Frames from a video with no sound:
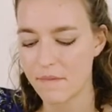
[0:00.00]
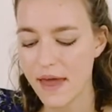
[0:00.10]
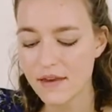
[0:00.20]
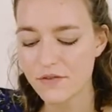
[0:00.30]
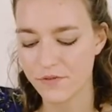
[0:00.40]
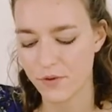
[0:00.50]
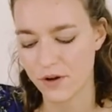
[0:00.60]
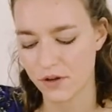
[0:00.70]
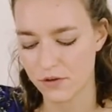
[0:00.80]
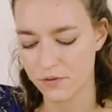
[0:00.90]
meant for
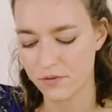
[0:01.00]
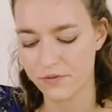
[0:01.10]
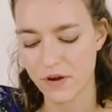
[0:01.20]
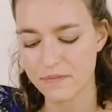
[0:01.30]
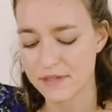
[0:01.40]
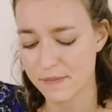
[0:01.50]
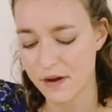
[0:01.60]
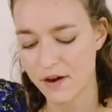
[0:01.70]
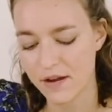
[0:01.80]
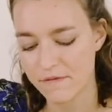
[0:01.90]
you from
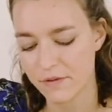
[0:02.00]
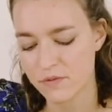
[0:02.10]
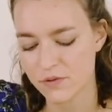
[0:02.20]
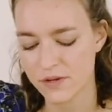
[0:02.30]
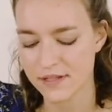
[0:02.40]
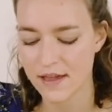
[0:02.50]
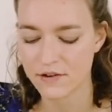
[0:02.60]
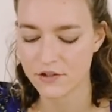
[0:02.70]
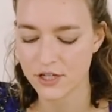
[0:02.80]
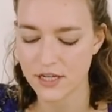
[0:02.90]
spirit, from source
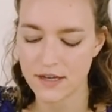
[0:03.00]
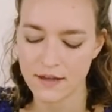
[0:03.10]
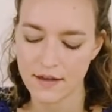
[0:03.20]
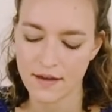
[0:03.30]
energy.